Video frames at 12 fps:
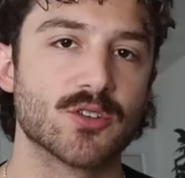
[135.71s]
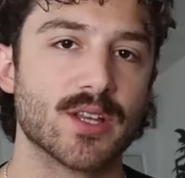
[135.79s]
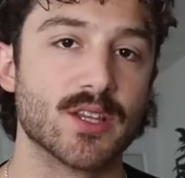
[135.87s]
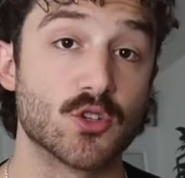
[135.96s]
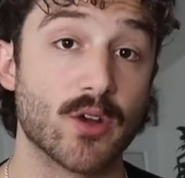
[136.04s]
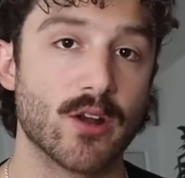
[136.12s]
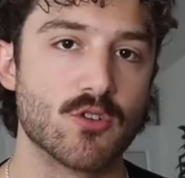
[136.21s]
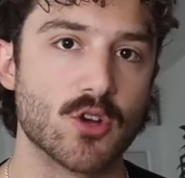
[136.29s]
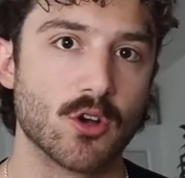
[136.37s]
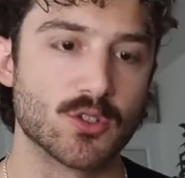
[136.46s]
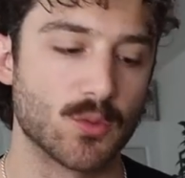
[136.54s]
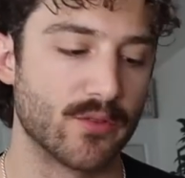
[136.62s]
than the Trader
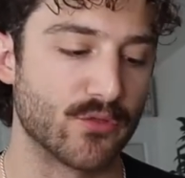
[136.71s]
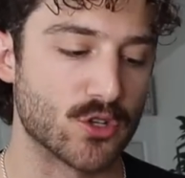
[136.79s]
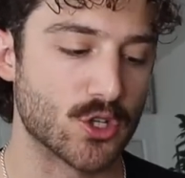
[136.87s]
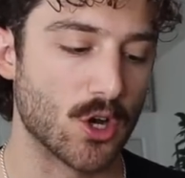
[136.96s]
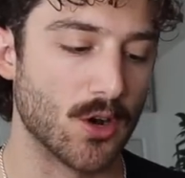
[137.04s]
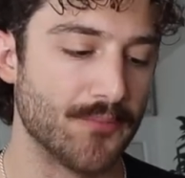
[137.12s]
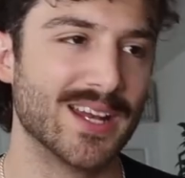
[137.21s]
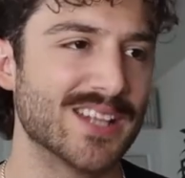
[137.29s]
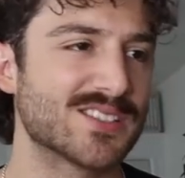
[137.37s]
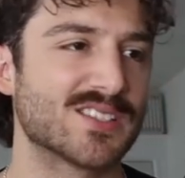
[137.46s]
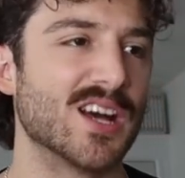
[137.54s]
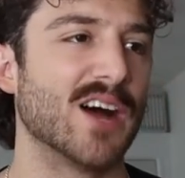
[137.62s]
Joe's one for sure. It
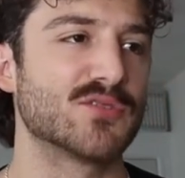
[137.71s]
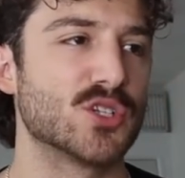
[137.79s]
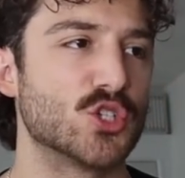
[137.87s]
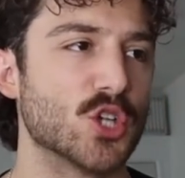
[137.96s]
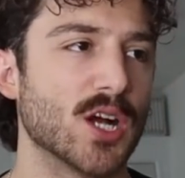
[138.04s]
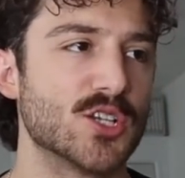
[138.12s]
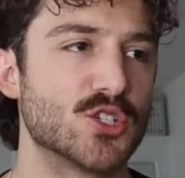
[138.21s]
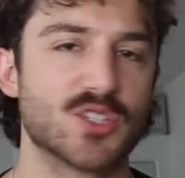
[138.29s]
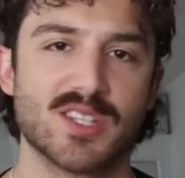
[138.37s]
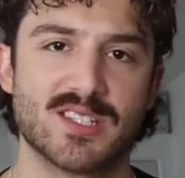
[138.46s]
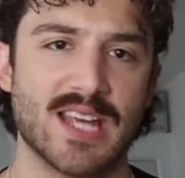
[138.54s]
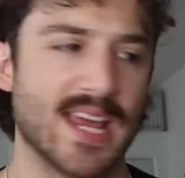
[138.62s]
is tough to judge
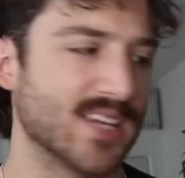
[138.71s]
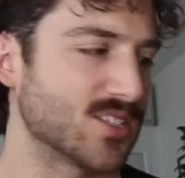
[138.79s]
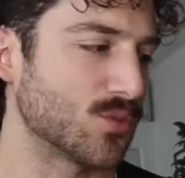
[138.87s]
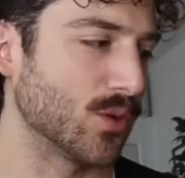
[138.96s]
the taste